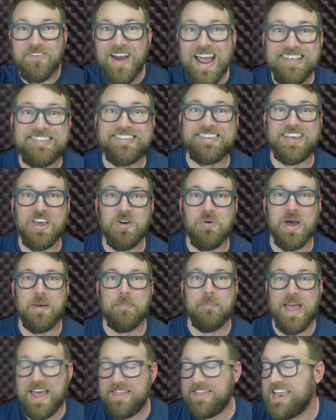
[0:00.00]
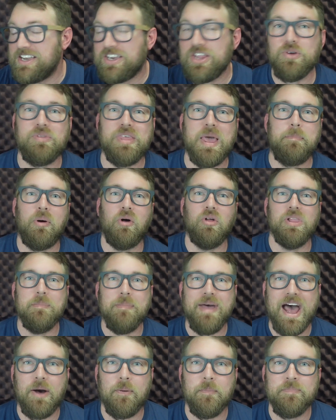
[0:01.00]
rescue him. And they do. They pull
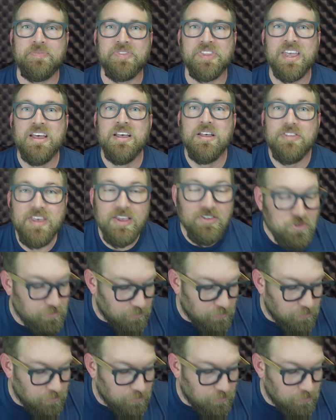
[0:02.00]
him out. This,